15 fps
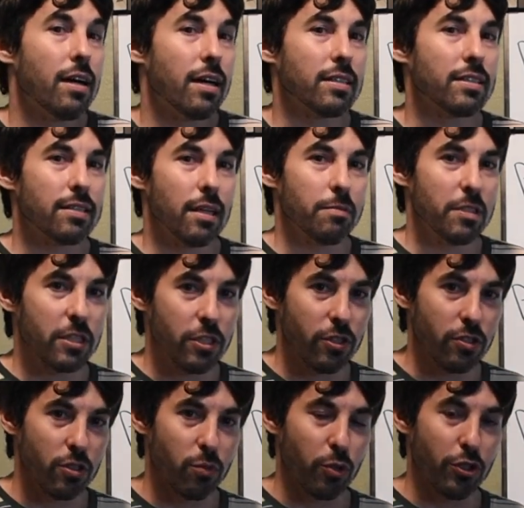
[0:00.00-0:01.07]
A
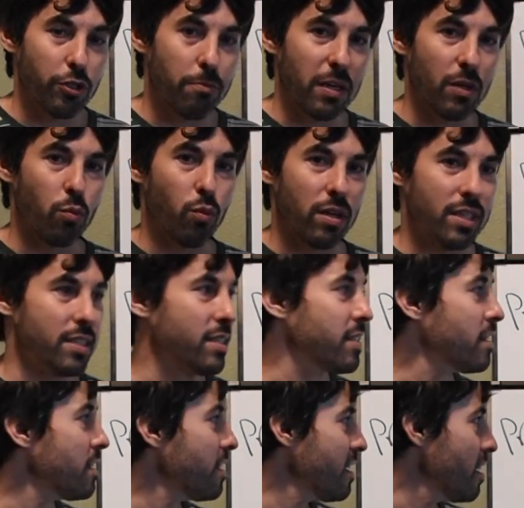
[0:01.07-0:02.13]
substitute is where you buy one
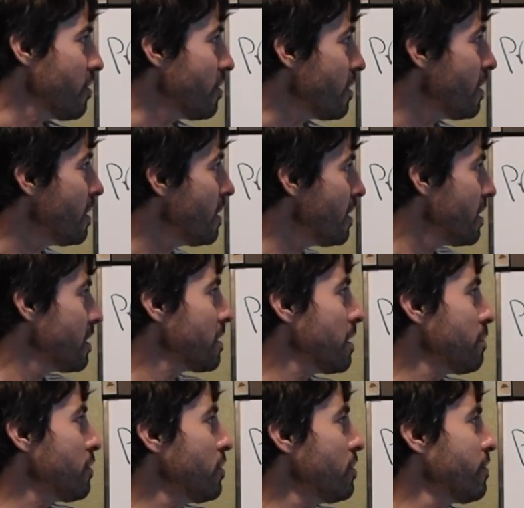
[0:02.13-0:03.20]
instead of the other.
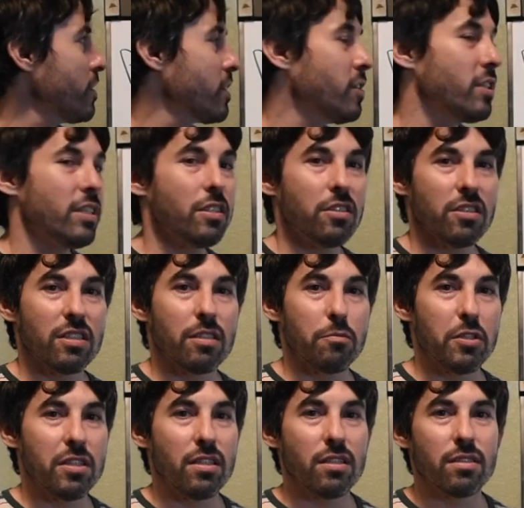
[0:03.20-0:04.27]
Substitutes for cookies are going to
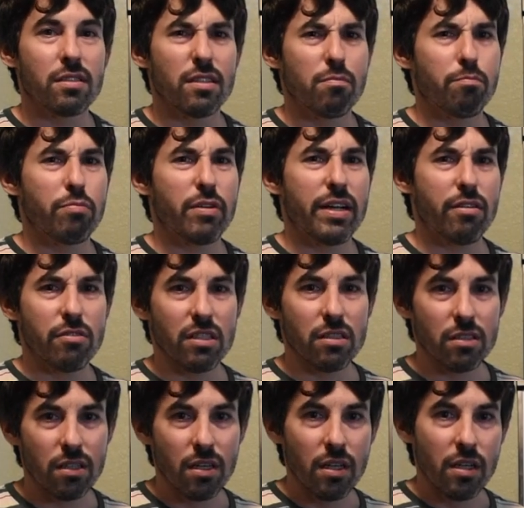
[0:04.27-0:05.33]
be things like
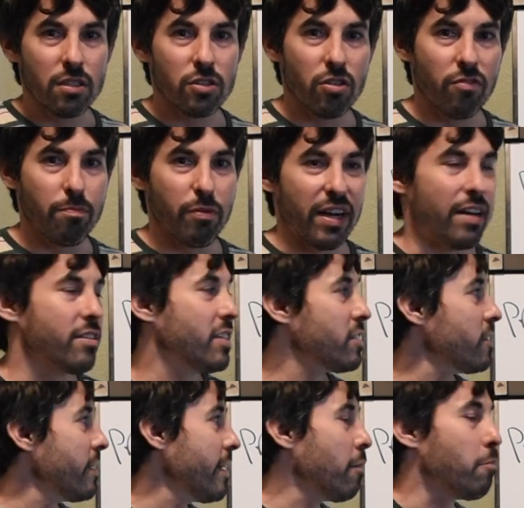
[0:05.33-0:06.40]
brownies. So if brownies
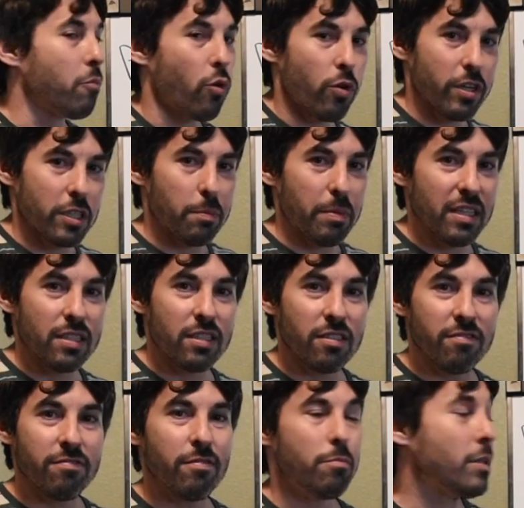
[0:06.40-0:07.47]
are now more
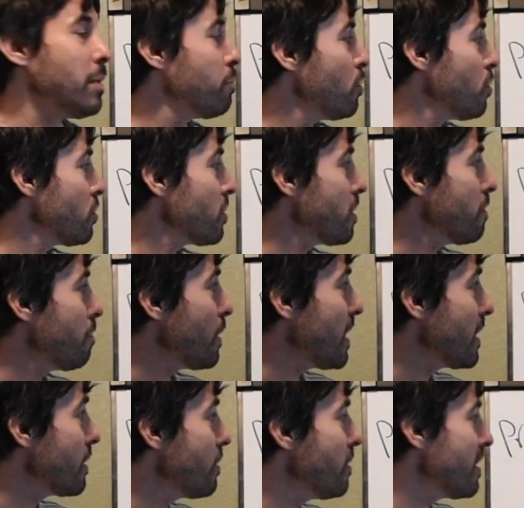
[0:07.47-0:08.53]
expensive, people will start
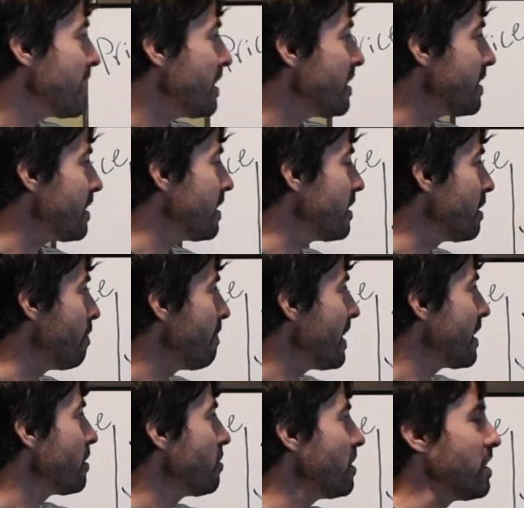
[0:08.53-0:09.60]
buying cookies,
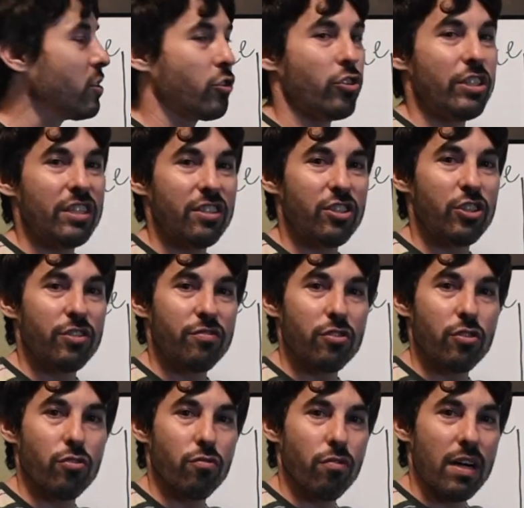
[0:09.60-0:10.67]
demand will increase and shift to
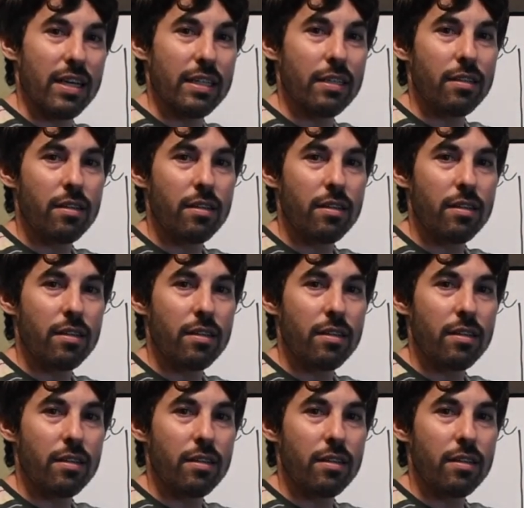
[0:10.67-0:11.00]
the right.